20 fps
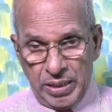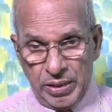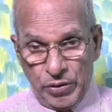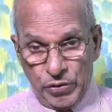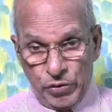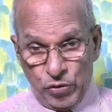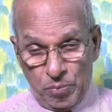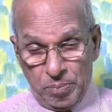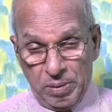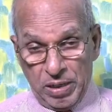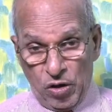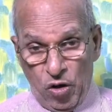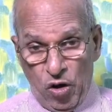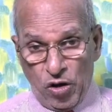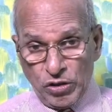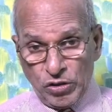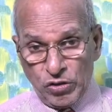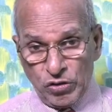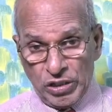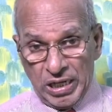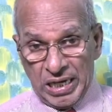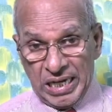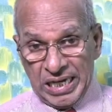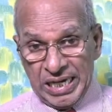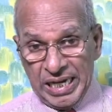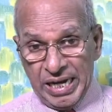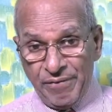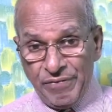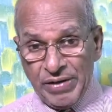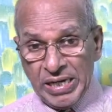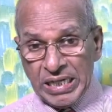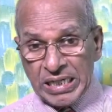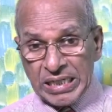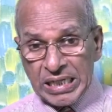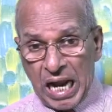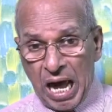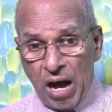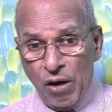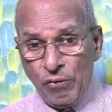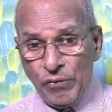Do you belong to the leaving
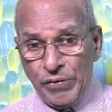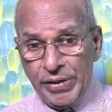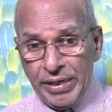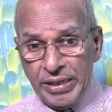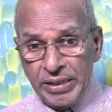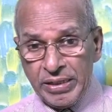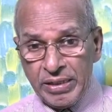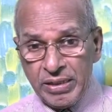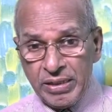crowd?